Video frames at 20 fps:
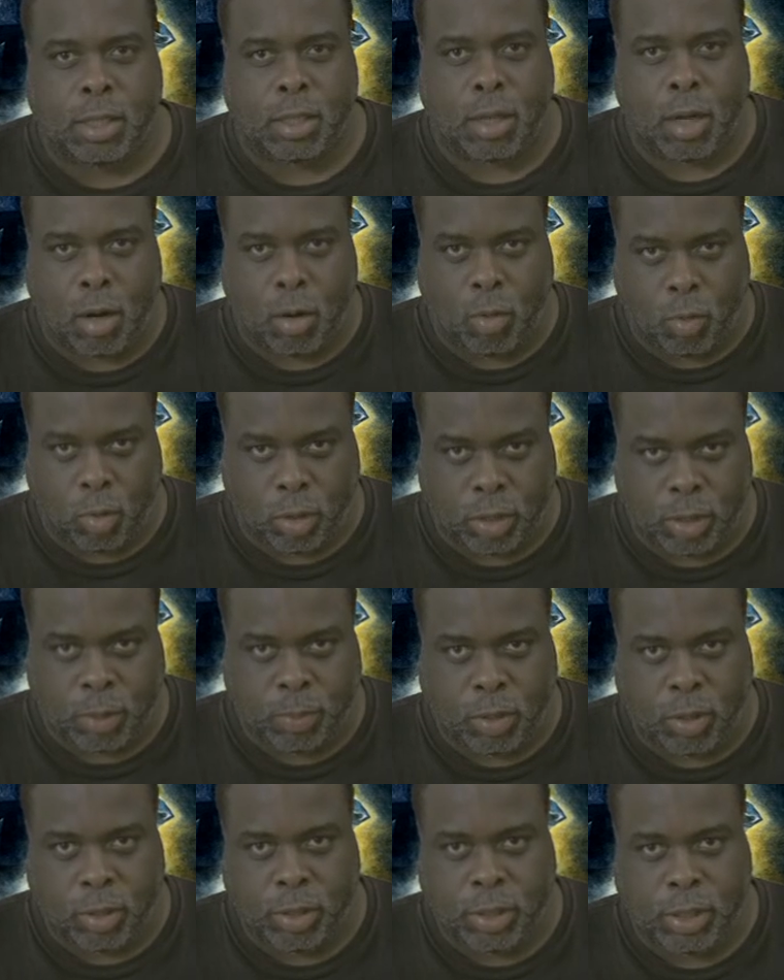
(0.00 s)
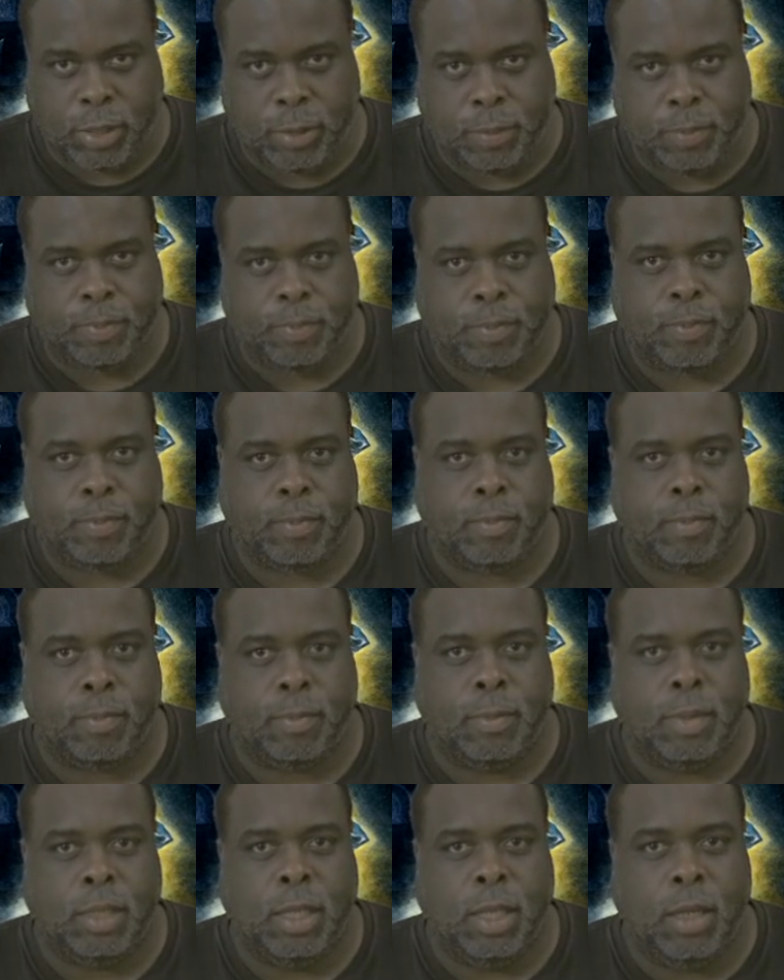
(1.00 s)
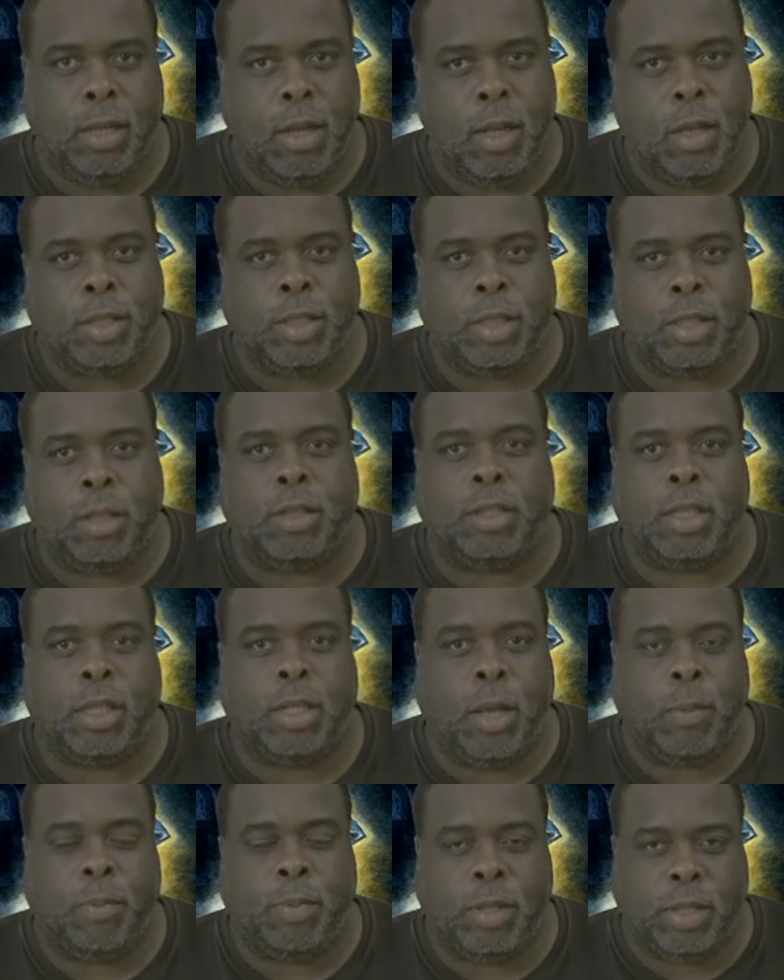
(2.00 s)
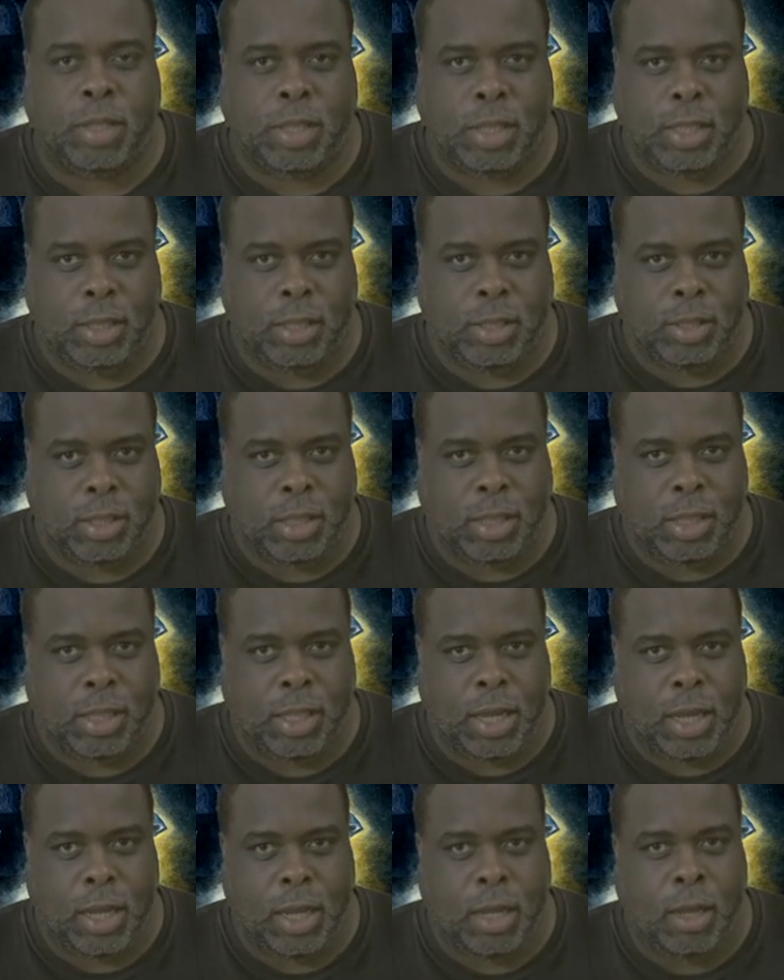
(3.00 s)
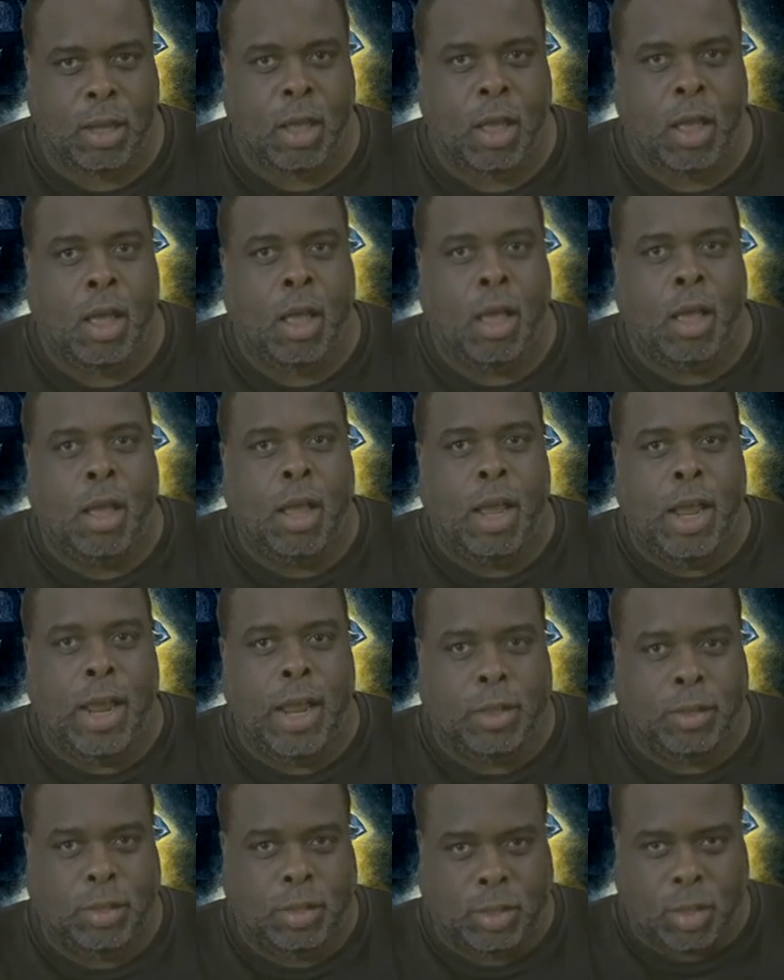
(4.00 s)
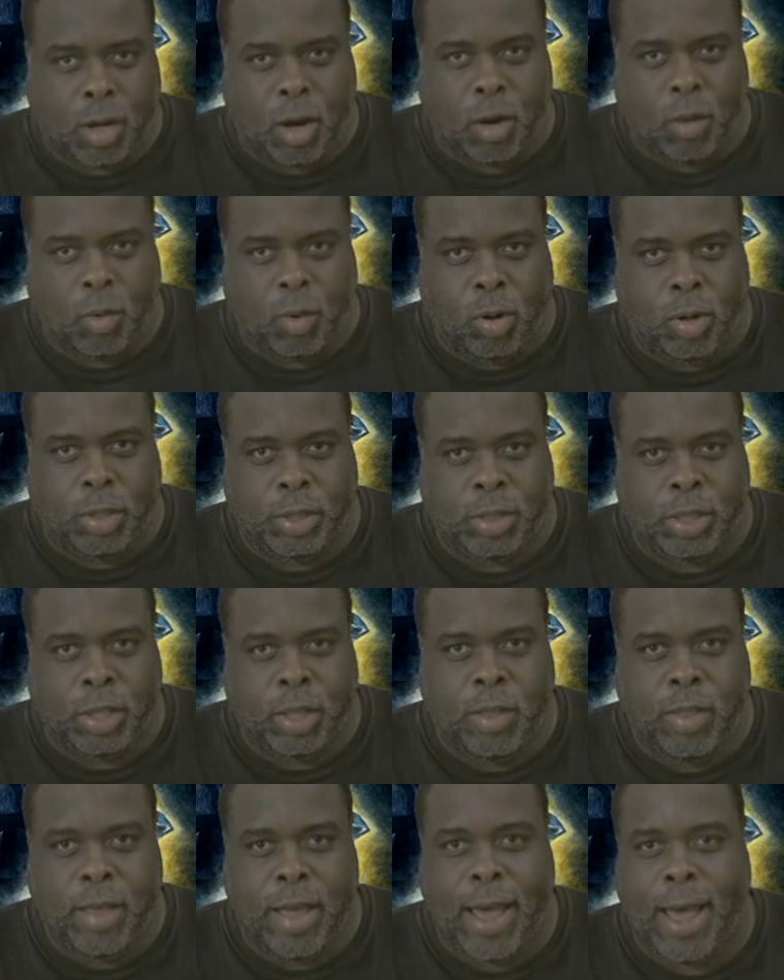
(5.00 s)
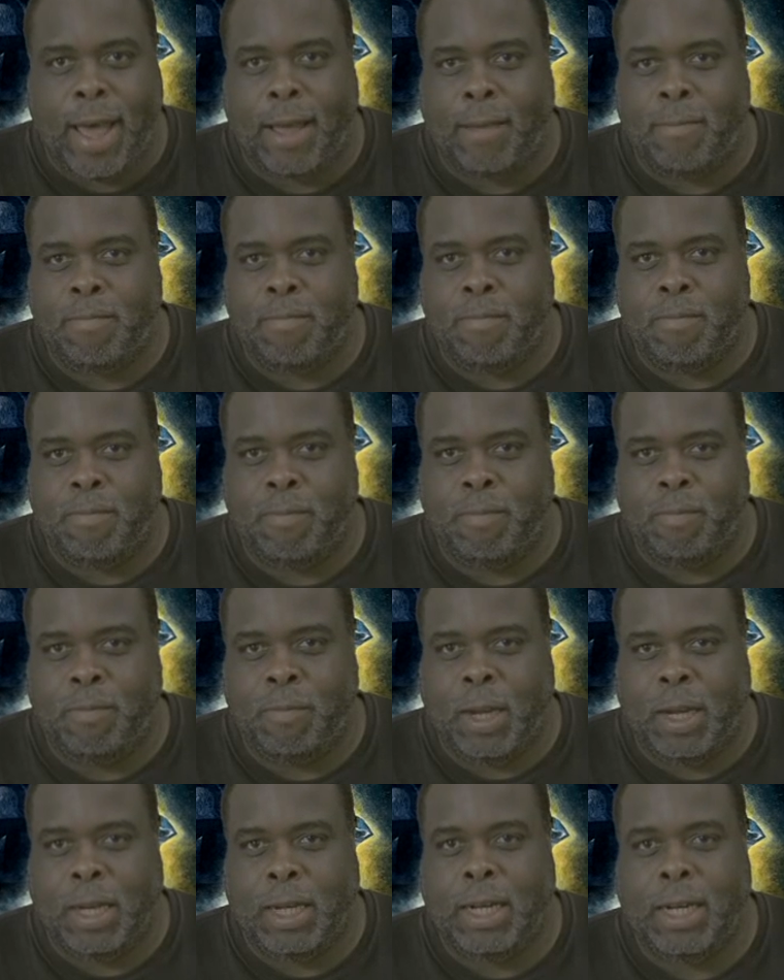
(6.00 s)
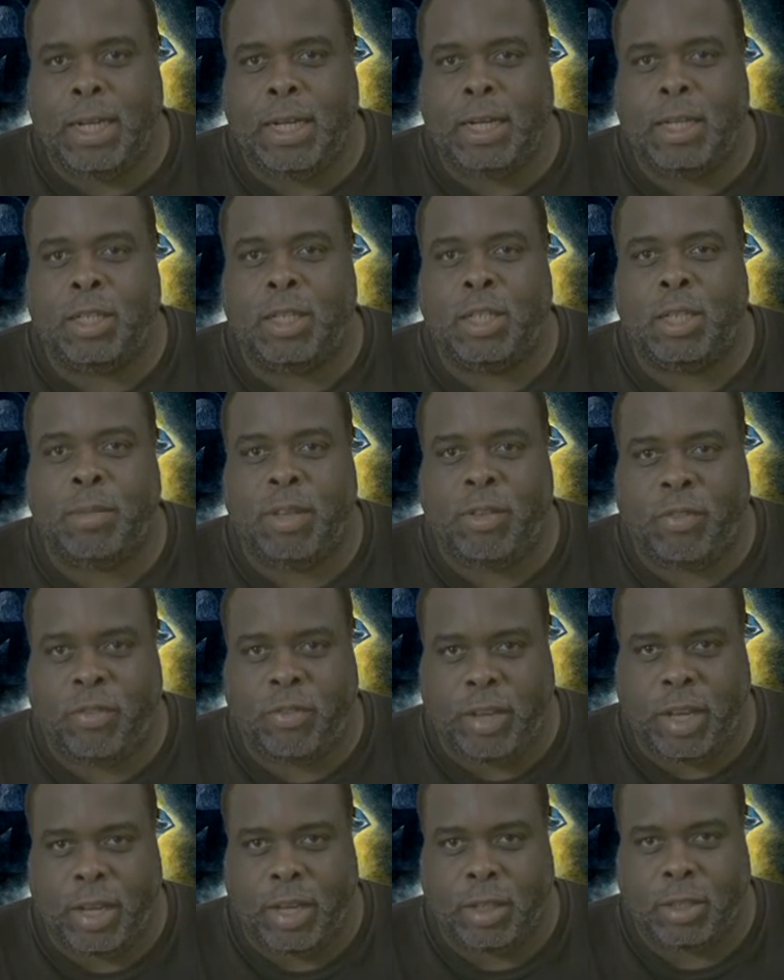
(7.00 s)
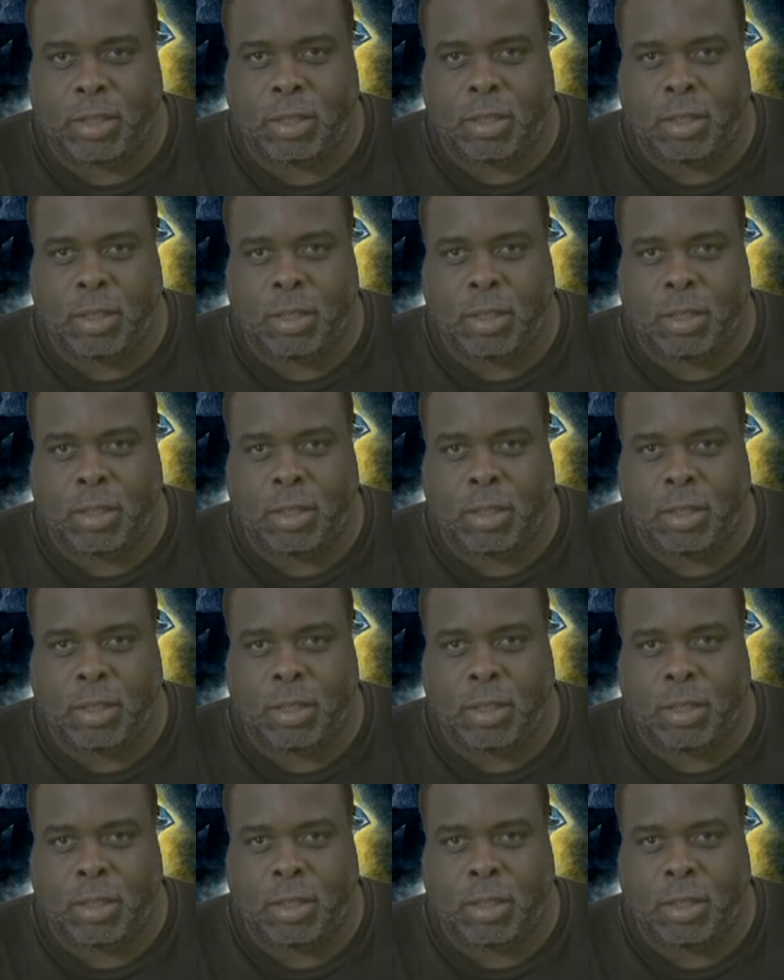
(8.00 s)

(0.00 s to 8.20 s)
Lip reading: Star Wars person knows that there's a couple of scenes in Star Wars that needed to be fixed.